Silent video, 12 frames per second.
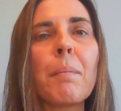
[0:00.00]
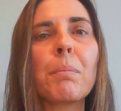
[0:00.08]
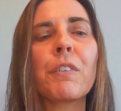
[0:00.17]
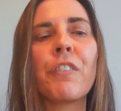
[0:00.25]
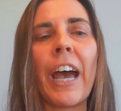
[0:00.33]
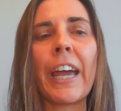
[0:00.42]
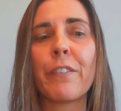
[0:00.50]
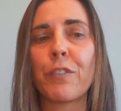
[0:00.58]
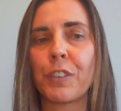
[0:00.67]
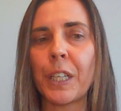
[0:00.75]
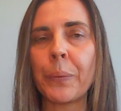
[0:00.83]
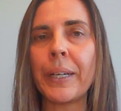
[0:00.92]
provide
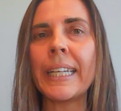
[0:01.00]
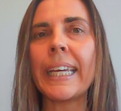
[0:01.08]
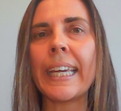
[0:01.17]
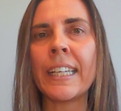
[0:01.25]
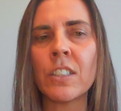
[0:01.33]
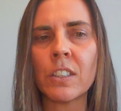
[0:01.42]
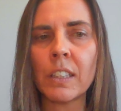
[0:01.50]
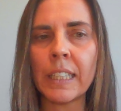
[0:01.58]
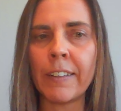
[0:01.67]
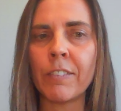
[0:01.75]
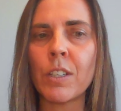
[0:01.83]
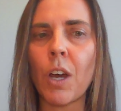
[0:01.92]
frequent
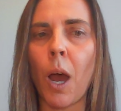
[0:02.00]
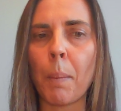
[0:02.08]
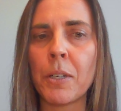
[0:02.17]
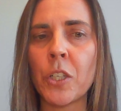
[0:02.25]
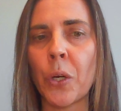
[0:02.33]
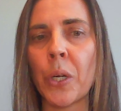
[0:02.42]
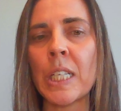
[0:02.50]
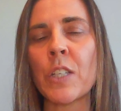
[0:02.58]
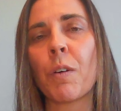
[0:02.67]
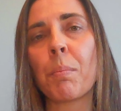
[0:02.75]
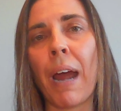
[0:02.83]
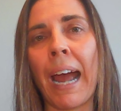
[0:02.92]
interleaved opportunities
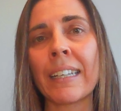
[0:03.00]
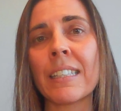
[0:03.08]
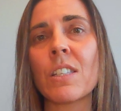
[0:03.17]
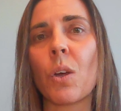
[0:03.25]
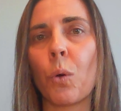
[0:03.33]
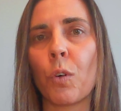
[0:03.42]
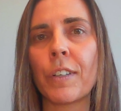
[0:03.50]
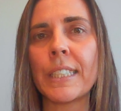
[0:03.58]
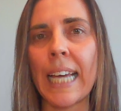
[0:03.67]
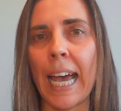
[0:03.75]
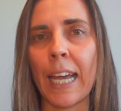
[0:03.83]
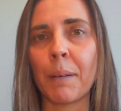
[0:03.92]
for practice over
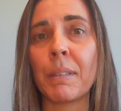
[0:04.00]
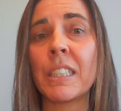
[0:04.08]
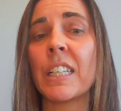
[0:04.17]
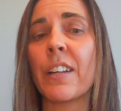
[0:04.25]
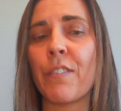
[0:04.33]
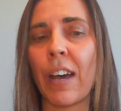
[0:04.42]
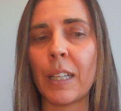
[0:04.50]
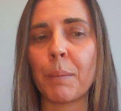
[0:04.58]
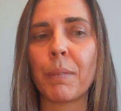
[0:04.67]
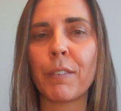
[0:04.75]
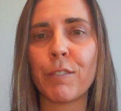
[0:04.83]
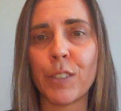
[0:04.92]
time to develop
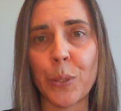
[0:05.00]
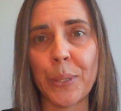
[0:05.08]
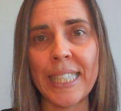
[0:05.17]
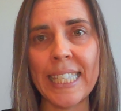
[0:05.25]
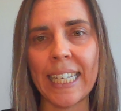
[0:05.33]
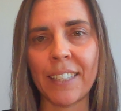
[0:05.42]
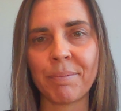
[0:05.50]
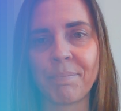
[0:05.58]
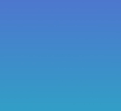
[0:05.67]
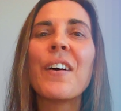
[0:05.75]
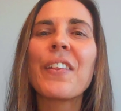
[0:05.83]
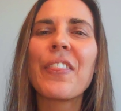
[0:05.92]
fluency.
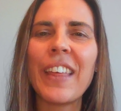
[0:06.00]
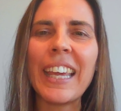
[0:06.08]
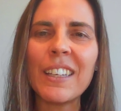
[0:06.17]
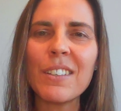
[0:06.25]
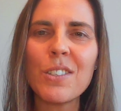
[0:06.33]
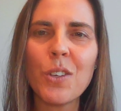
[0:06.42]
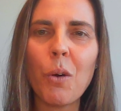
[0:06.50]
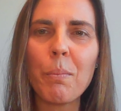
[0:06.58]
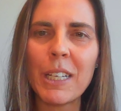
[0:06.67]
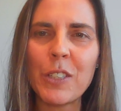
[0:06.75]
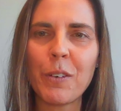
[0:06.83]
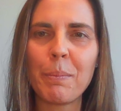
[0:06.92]
Thank you so
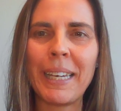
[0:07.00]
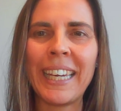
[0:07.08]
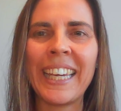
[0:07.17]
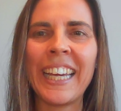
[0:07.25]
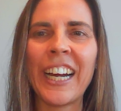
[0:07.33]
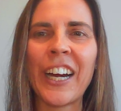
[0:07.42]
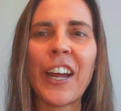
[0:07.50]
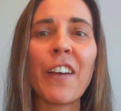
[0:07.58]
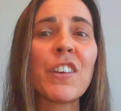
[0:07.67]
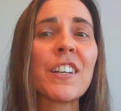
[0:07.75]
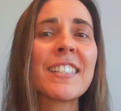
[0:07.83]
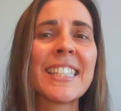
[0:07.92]
much for being here. If
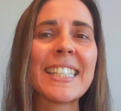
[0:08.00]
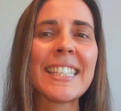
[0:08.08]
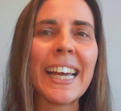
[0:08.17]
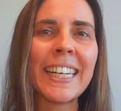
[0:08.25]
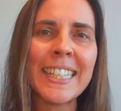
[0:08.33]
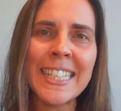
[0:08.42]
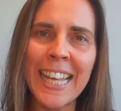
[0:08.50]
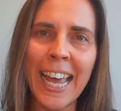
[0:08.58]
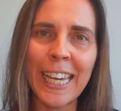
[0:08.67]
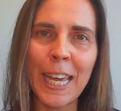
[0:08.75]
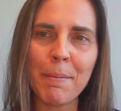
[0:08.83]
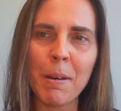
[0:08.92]
you're as excited as I
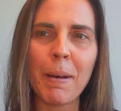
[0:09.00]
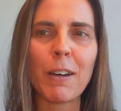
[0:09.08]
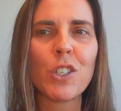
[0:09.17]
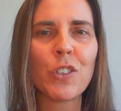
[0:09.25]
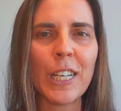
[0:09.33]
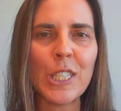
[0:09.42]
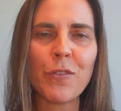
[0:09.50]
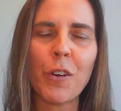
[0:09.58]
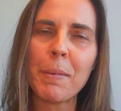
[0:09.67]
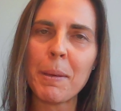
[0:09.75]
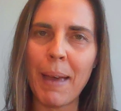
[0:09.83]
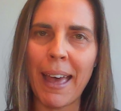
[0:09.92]
am about
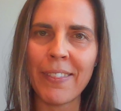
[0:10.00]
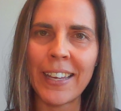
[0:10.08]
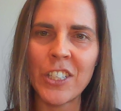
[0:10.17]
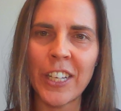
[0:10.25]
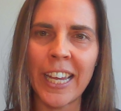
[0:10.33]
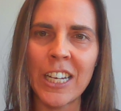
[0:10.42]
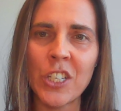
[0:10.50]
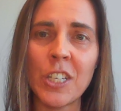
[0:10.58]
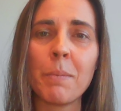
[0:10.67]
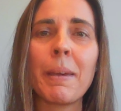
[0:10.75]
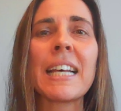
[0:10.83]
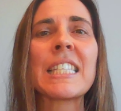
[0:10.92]
transforming math education to
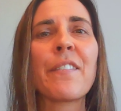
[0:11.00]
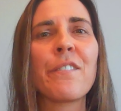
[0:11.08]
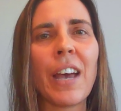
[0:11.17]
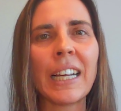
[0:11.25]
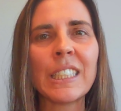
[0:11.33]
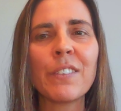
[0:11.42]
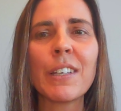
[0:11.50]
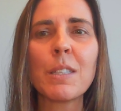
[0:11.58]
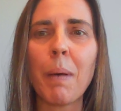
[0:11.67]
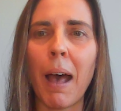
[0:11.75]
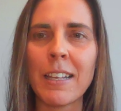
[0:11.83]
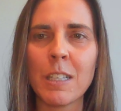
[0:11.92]
be as effective as
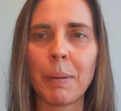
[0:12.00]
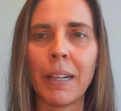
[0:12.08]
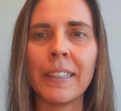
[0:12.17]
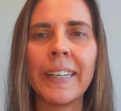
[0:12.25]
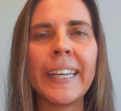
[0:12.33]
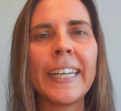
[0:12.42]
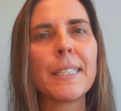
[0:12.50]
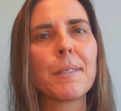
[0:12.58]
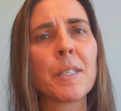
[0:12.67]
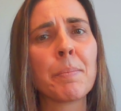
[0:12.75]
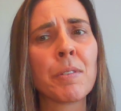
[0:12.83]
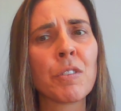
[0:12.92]
possible, hit
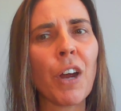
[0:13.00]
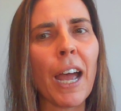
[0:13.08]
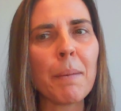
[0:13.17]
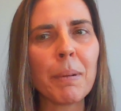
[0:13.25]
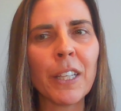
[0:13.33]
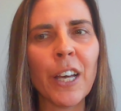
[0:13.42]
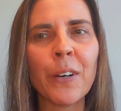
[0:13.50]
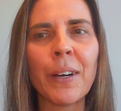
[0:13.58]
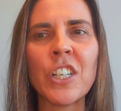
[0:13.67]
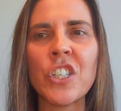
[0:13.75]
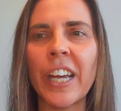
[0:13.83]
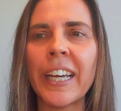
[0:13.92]
subscribe below and
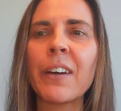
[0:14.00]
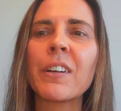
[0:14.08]
check out